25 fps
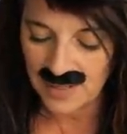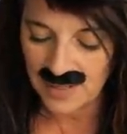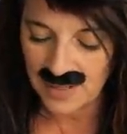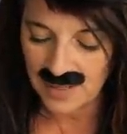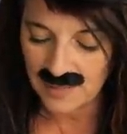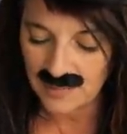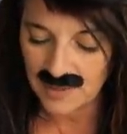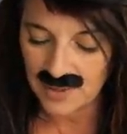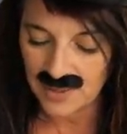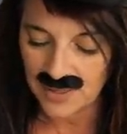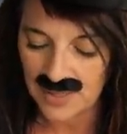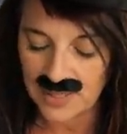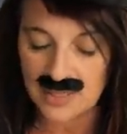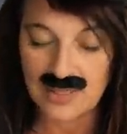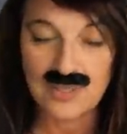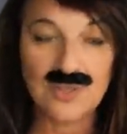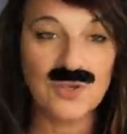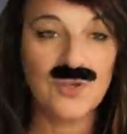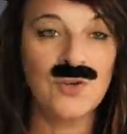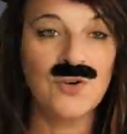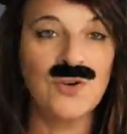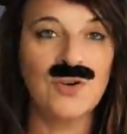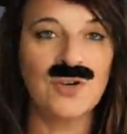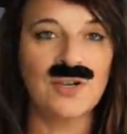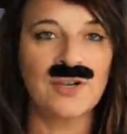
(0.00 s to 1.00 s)
I'm going to
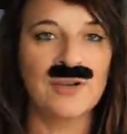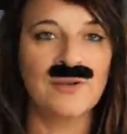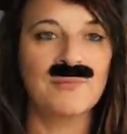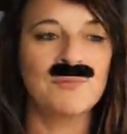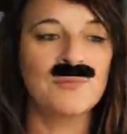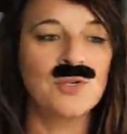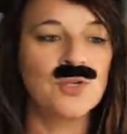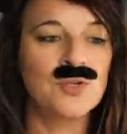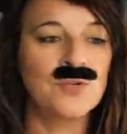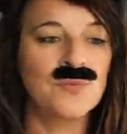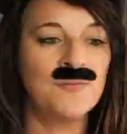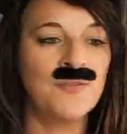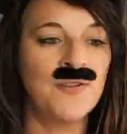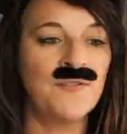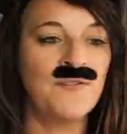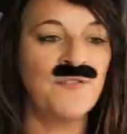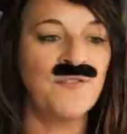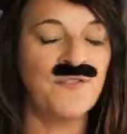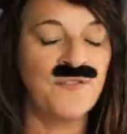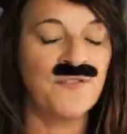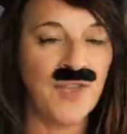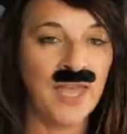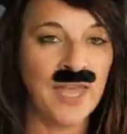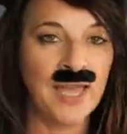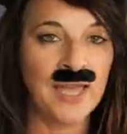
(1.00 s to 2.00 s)
cook. Je vais
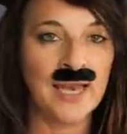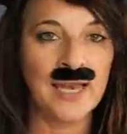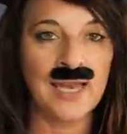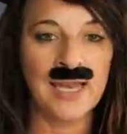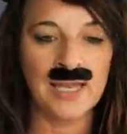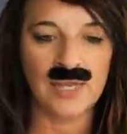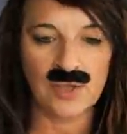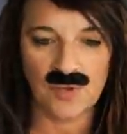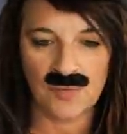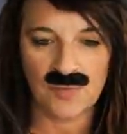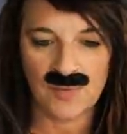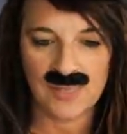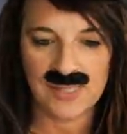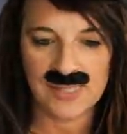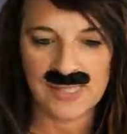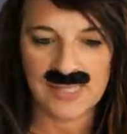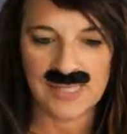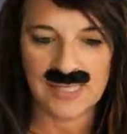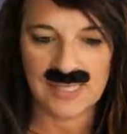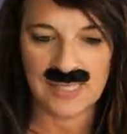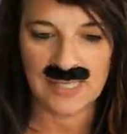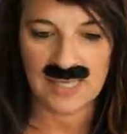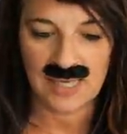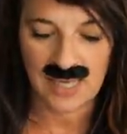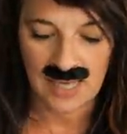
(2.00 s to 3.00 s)
faire la
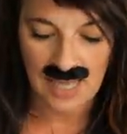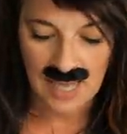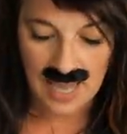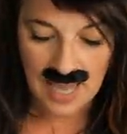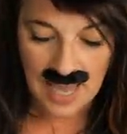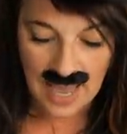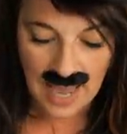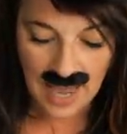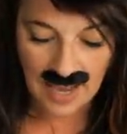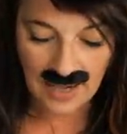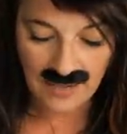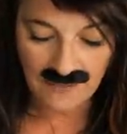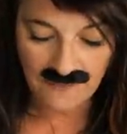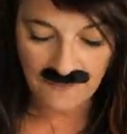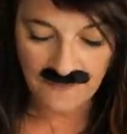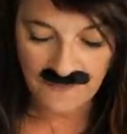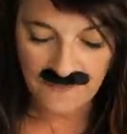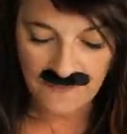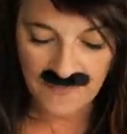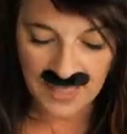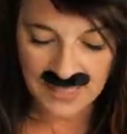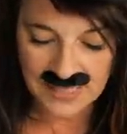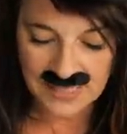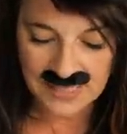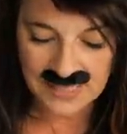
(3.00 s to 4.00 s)
cuisine. And
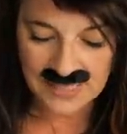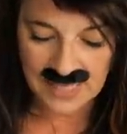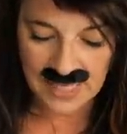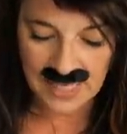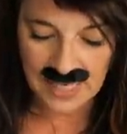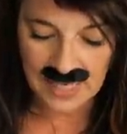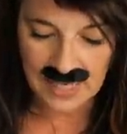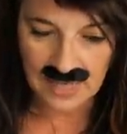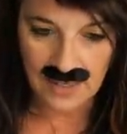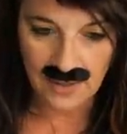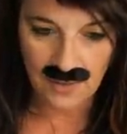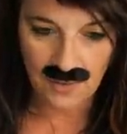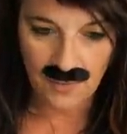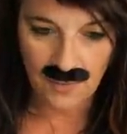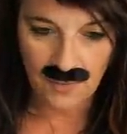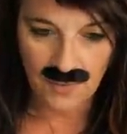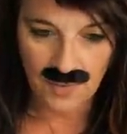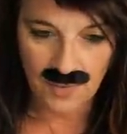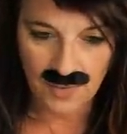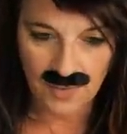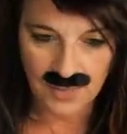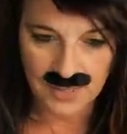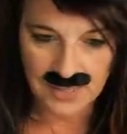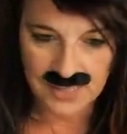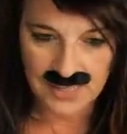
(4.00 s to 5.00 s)
vaisselle
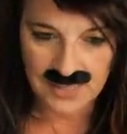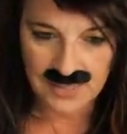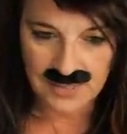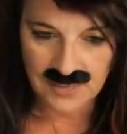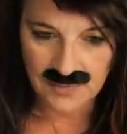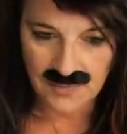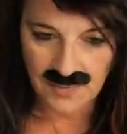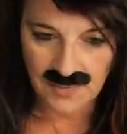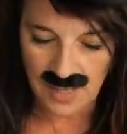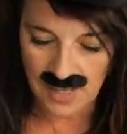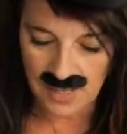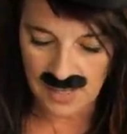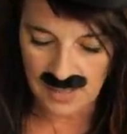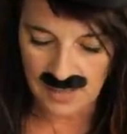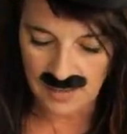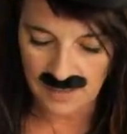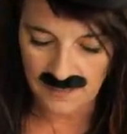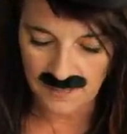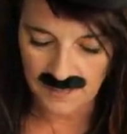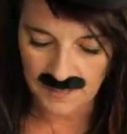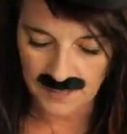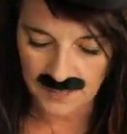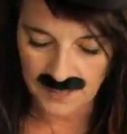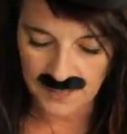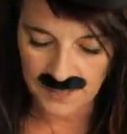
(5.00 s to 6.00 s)
works as
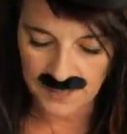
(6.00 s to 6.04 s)
well.